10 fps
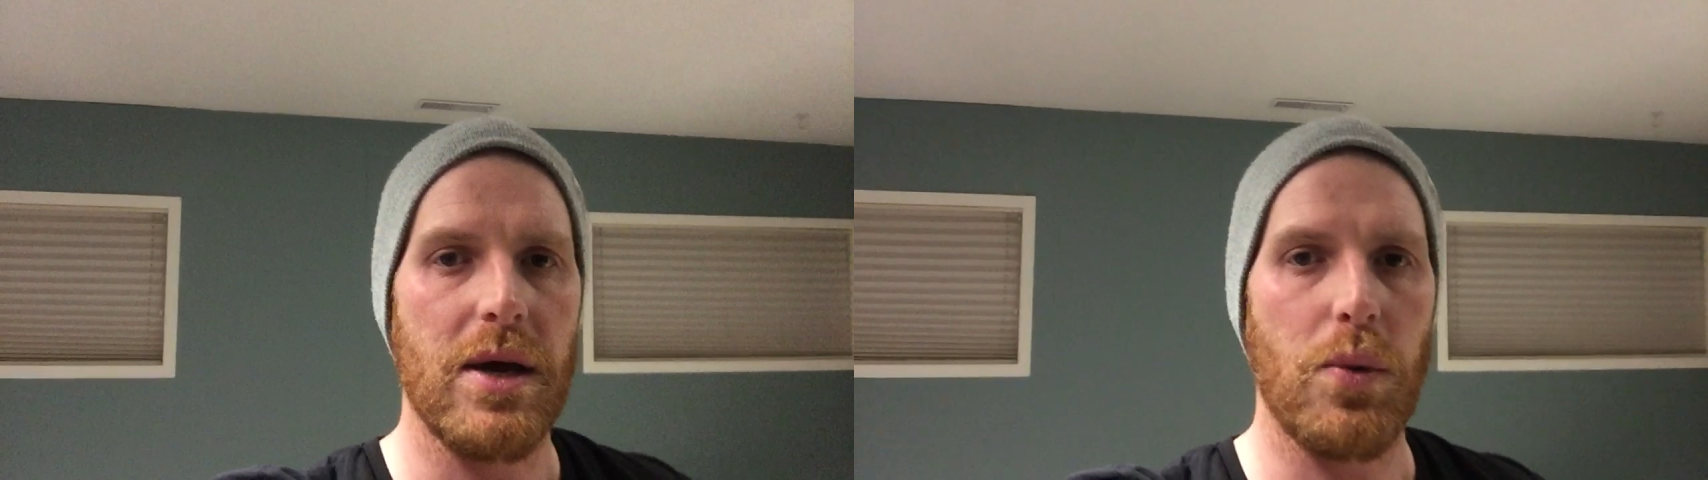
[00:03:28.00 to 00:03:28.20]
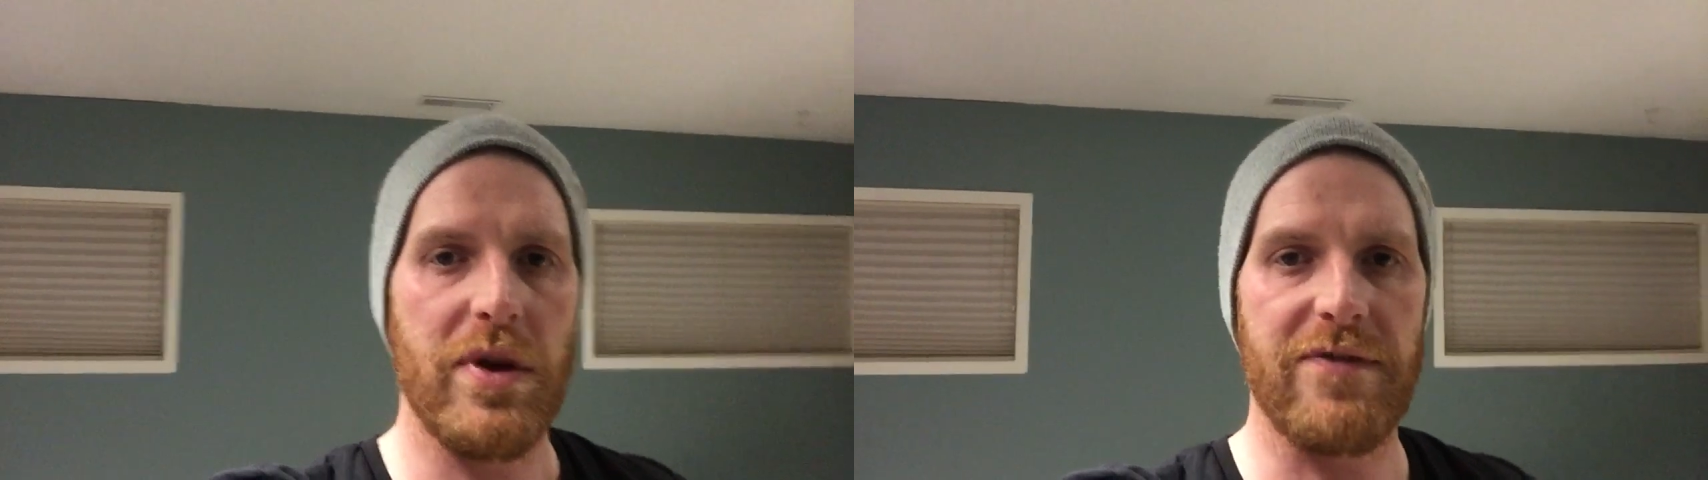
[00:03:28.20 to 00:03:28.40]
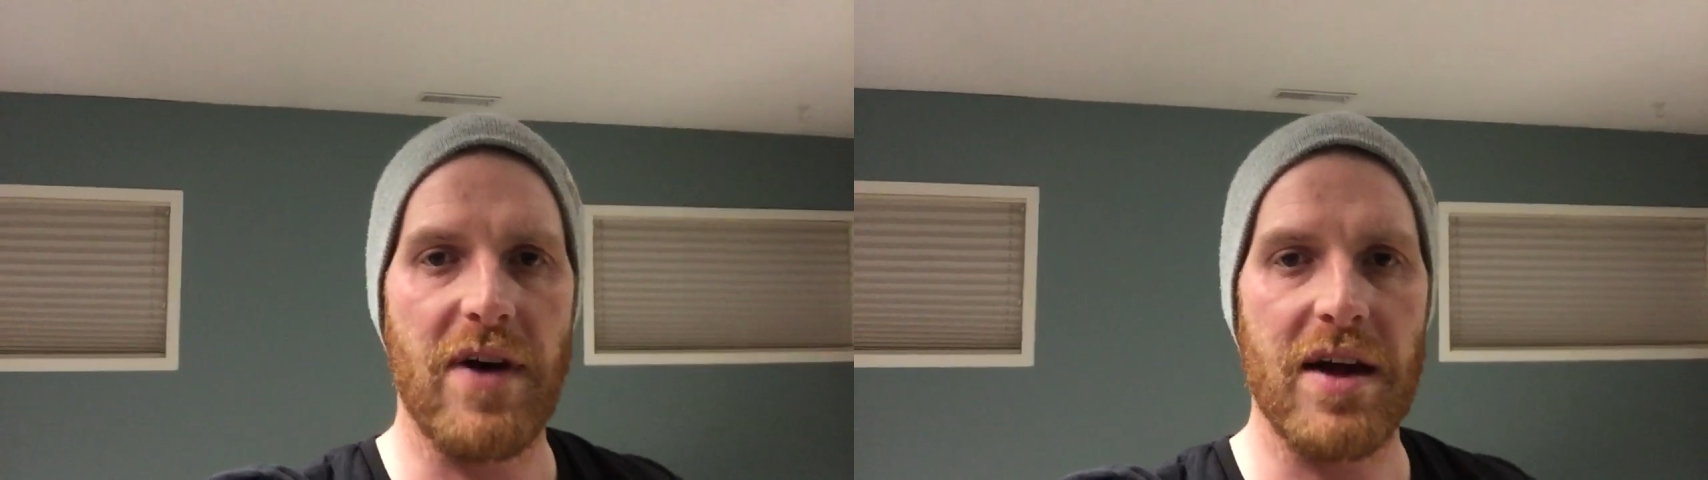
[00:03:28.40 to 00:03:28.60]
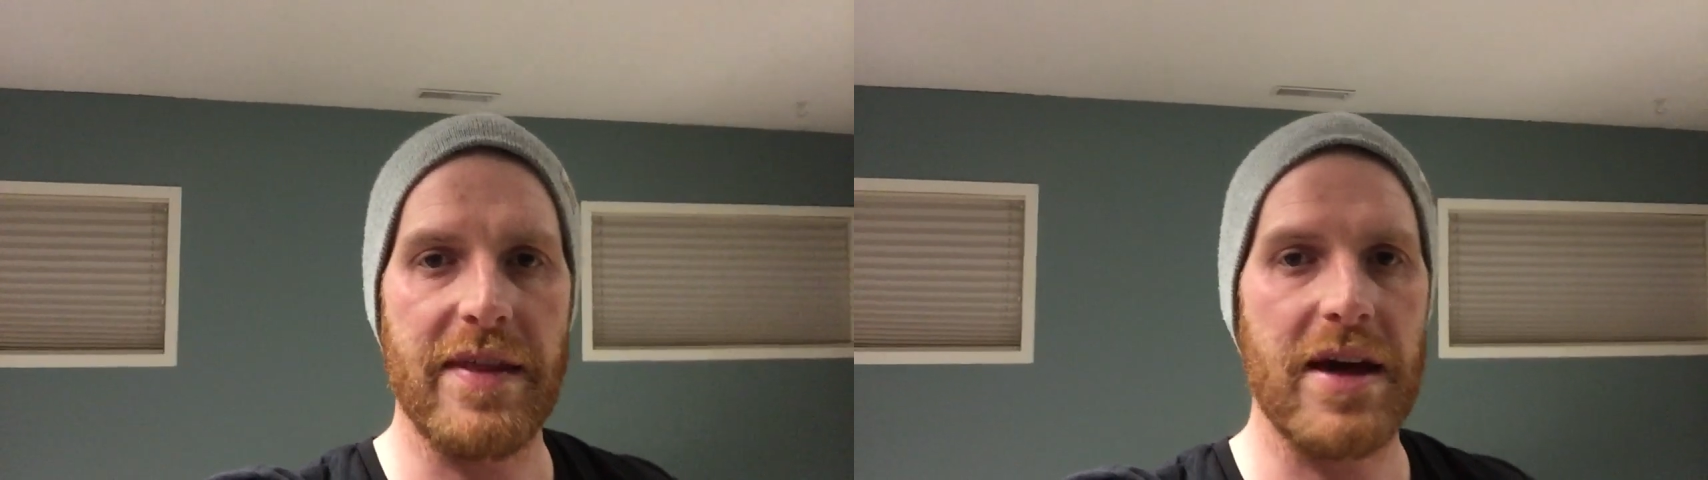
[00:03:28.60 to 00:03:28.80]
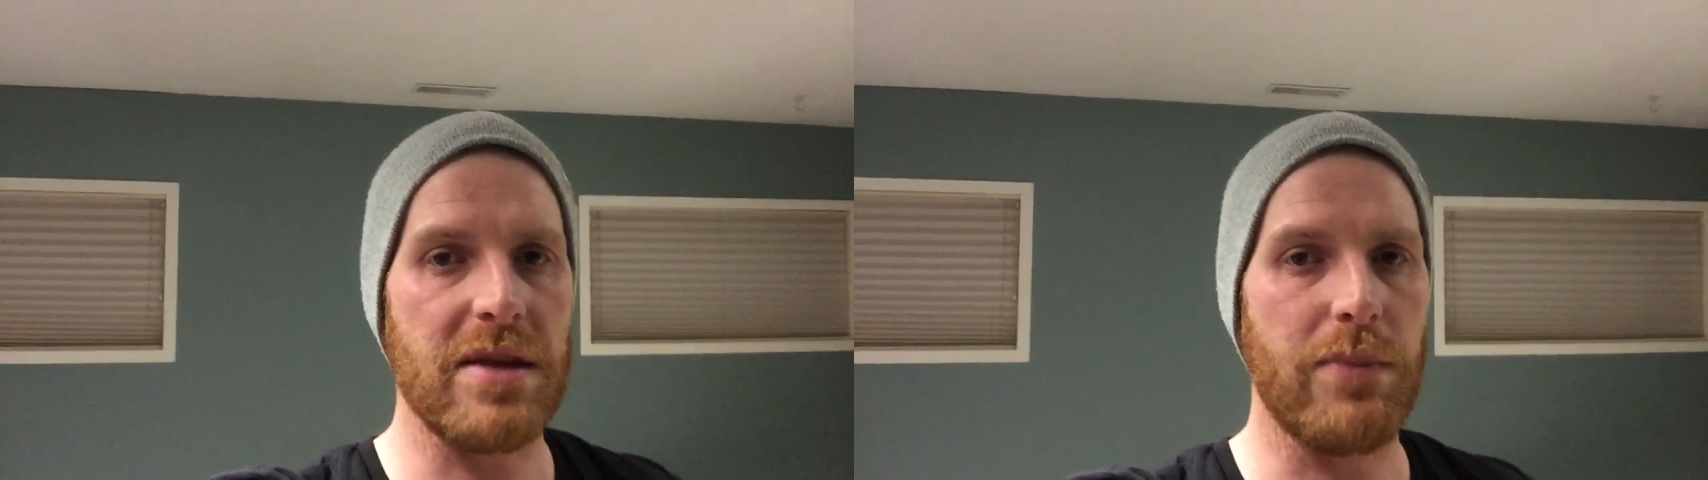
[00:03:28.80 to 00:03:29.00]
We find
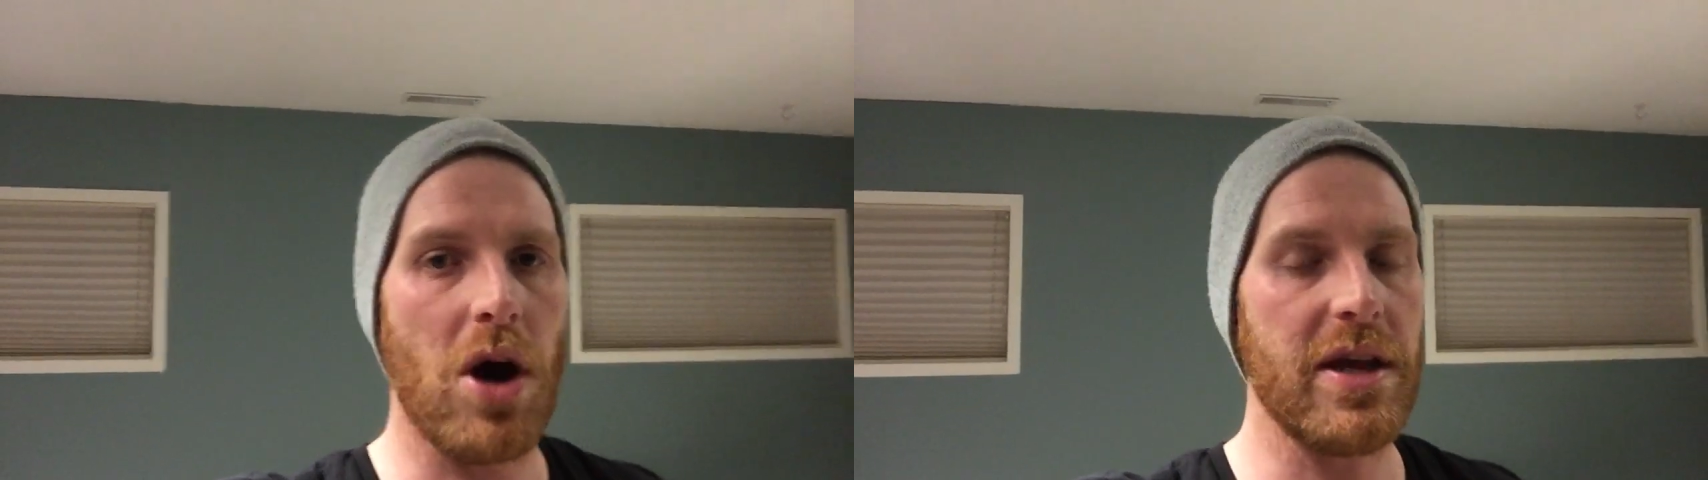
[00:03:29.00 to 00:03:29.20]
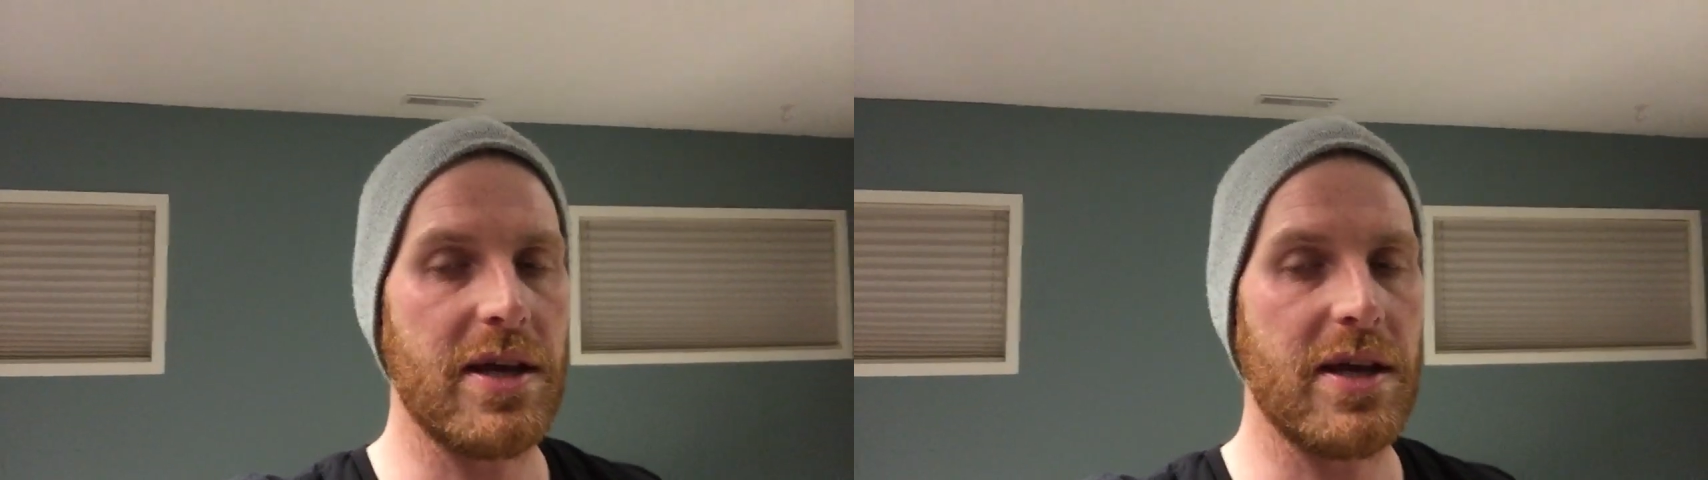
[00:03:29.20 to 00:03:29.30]
that the body